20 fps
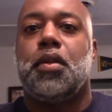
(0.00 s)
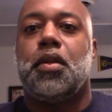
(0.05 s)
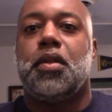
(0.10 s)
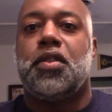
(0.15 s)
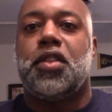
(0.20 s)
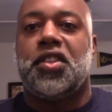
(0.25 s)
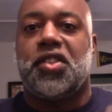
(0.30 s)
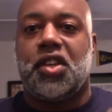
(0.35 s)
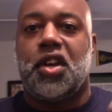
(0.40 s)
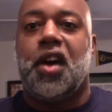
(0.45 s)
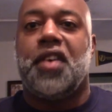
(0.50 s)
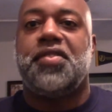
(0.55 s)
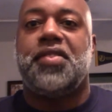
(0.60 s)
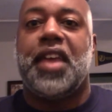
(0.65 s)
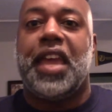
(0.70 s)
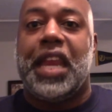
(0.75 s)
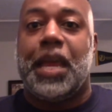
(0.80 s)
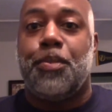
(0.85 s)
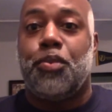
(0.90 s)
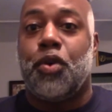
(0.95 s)
discuss
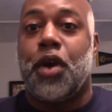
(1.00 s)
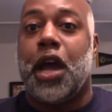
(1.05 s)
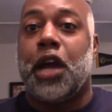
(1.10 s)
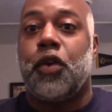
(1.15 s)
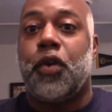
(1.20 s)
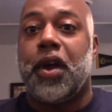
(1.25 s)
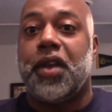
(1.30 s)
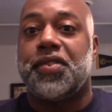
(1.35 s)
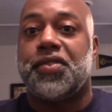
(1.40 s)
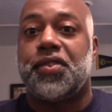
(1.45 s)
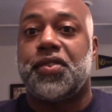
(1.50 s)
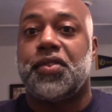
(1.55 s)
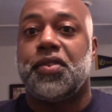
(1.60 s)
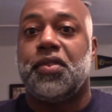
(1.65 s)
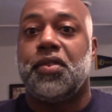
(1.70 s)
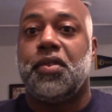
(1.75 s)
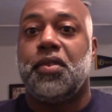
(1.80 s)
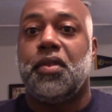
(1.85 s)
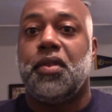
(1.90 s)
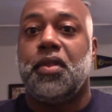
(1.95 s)
any progress
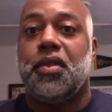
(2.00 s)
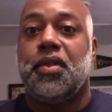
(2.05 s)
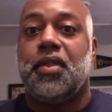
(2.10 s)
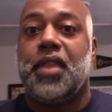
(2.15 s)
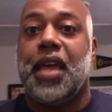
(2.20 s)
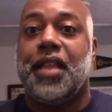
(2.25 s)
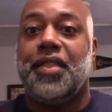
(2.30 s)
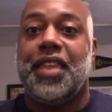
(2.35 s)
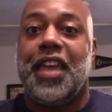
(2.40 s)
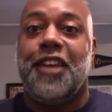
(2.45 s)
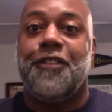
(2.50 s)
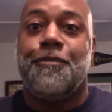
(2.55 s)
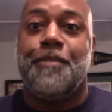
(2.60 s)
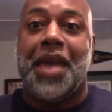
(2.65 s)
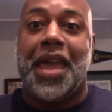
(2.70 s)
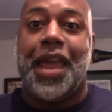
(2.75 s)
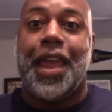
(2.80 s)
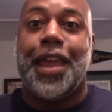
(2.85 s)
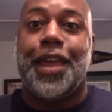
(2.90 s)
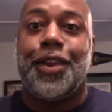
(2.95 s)
that they've
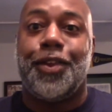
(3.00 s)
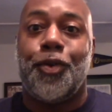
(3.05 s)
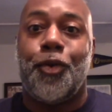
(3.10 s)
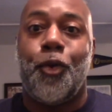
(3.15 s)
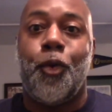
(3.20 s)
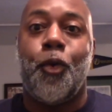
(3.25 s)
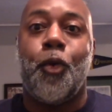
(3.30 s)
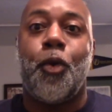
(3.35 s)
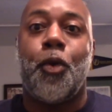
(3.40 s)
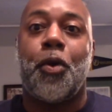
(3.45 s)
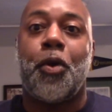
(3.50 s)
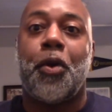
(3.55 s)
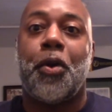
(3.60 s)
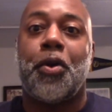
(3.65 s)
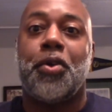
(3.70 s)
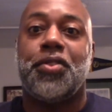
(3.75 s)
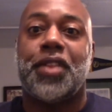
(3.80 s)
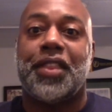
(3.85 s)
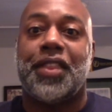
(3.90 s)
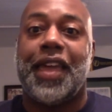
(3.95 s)
made
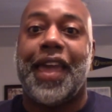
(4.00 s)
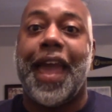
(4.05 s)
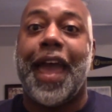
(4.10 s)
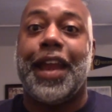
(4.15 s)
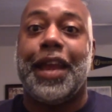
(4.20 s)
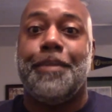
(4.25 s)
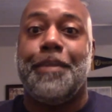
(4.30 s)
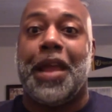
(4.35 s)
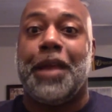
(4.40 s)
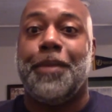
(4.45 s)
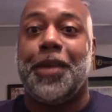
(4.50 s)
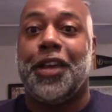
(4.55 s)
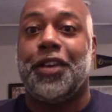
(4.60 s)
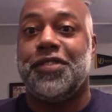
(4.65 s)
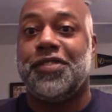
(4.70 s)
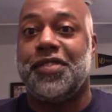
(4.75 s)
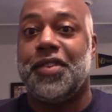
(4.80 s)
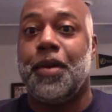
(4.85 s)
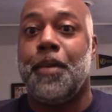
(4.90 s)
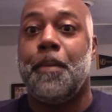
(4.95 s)
or that they hadn't made,
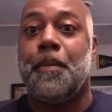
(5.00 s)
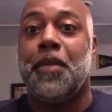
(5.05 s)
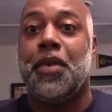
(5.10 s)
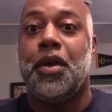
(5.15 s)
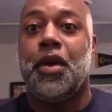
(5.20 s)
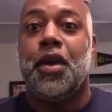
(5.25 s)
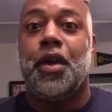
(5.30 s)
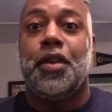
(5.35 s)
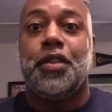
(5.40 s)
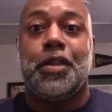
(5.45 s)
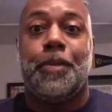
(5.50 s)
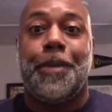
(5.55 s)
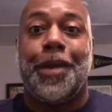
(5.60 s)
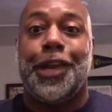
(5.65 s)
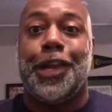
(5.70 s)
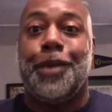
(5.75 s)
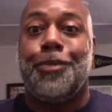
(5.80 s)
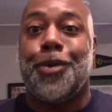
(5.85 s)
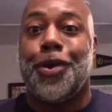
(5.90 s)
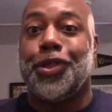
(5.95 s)
because some,
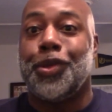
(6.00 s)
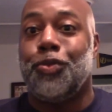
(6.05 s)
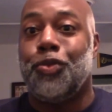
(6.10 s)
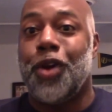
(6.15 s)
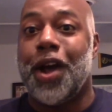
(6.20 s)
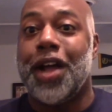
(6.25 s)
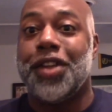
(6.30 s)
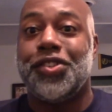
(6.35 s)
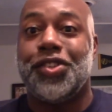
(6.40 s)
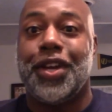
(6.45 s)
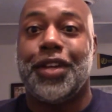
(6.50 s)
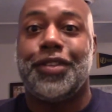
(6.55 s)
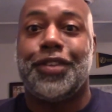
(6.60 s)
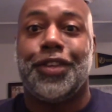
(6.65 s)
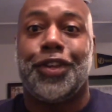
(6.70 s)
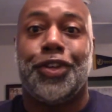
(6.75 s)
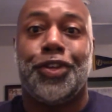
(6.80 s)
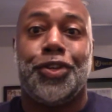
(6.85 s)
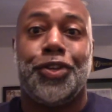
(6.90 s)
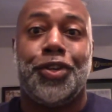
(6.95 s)
depending upon the project
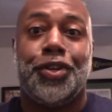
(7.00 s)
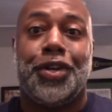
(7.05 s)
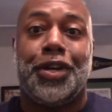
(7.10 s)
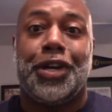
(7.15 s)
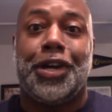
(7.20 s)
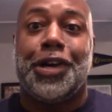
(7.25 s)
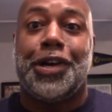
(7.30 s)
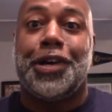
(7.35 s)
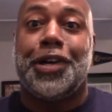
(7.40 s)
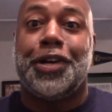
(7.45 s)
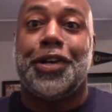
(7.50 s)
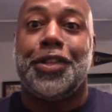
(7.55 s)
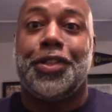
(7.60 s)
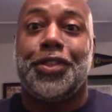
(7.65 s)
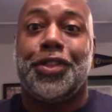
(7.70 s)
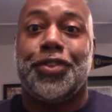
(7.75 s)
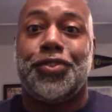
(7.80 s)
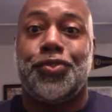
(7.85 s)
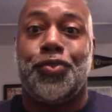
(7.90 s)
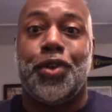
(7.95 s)

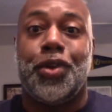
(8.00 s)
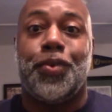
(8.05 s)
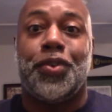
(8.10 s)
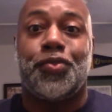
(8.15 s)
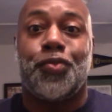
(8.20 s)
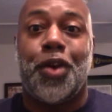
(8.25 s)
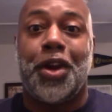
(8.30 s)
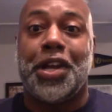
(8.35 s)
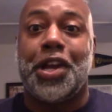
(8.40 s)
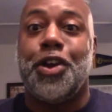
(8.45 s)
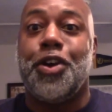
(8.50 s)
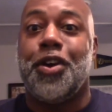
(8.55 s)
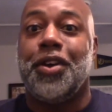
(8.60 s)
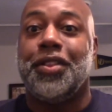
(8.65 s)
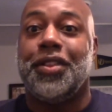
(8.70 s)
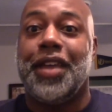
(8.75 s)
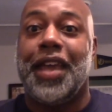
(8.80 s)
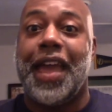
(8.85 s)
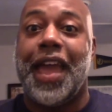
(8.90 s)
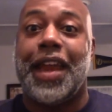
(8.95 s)
the student was working
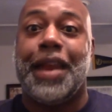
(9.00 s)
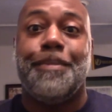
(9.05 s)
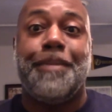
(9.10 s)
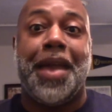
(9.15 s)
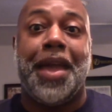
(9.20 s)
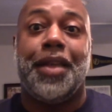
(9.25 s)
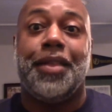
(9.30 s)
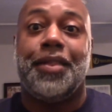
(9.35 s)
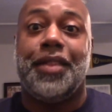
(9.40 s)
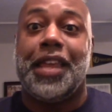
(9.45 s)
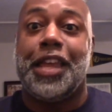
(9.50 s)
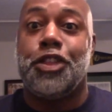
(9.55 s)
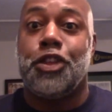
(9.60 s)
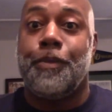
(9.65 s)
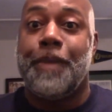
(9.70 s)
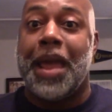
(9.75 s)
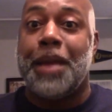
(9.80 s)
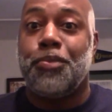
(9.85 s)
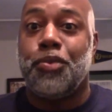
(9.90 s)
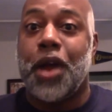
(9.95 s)
on, they either
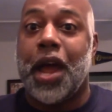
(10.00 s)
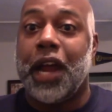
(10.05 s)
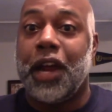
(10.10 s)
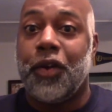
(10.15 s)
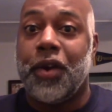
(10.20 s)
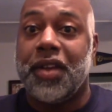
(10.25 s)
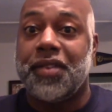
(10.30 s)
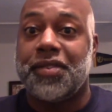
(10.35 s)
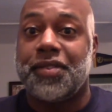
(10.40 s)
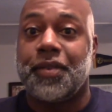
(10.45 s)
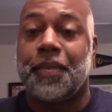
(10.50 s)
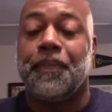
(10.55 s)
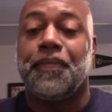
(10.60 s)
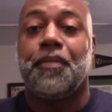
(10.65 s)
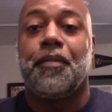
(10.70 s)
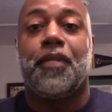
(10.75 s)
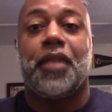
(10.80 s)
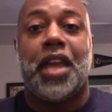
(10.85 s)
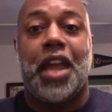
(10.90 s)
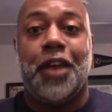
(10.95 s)
made progress
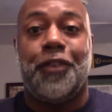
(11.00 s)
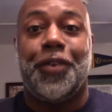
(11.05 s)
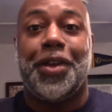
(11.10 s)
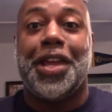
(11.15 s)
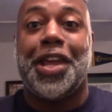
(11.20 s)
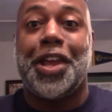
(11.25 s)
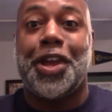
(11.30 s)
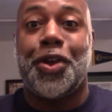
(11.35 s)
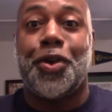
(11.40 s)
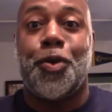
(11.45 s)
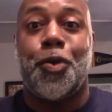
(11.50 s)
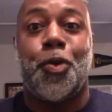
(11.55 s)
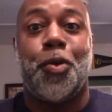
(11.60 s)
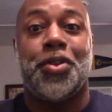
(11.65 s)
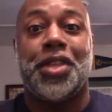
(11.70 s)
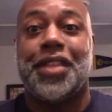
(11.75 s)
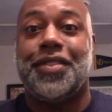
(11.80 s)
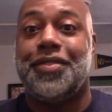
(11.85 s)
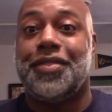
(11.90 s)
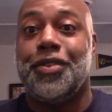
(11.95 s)
every year
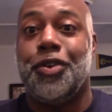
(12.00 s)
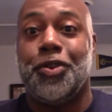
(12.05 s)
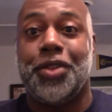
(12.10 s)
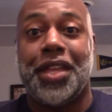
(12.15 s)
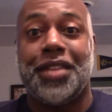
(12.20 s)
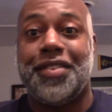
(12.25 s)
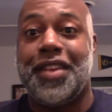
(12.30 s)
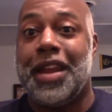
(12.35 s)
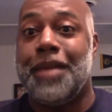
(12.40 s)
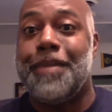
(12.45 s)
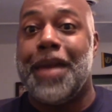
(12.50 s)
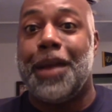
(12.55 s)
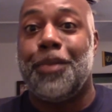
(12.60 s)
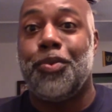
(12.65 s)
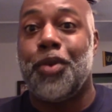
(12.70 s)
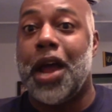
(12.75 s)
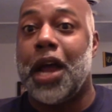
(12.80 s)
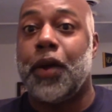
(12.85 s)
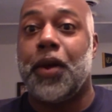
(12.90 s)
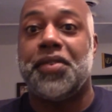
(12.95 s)
or they didn't make
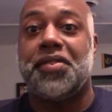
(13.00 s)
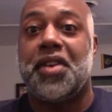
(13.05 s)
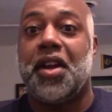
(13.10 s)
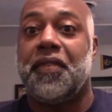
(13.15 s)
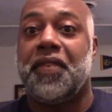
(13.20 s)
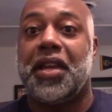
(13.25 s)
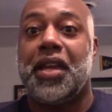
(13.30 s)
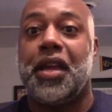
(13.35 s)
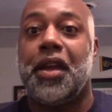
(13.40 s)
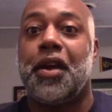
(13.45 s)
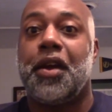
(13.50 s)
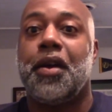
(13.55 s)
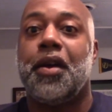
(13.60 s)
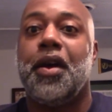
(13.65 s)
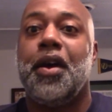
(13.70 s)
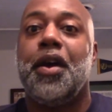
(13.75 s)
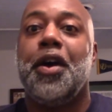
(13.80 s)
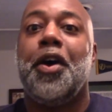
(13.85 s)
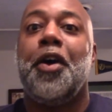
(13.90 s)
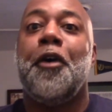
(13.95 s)
progress every year.
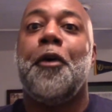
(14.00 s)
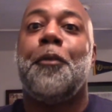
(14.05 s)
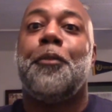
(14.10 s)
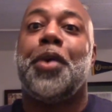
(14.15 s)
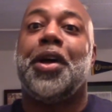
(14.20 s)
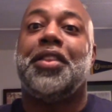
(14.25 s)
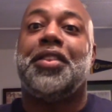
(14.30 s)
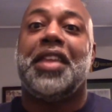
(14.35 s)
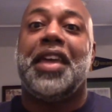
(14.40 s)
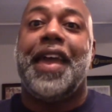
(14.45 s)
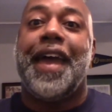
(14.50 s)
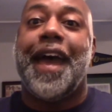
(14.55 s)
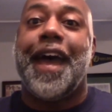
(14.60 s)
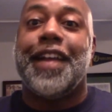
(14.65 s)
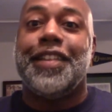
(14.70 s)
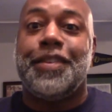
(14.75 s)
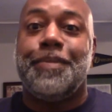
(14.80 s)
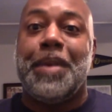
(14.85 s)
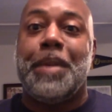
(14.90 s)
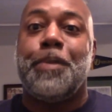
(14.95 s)
But they
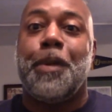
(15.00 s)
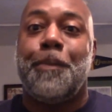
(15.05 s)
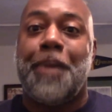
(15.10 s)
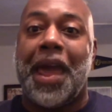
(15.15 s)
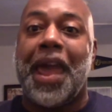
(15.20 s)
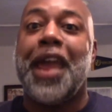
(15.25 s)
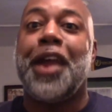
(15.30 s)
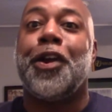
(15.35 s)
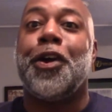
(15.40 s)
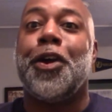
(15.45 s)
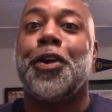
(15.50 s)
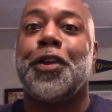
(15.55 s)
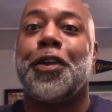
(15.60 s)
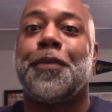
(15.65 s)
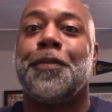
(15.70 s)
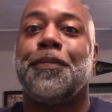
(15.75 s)
had to be prepared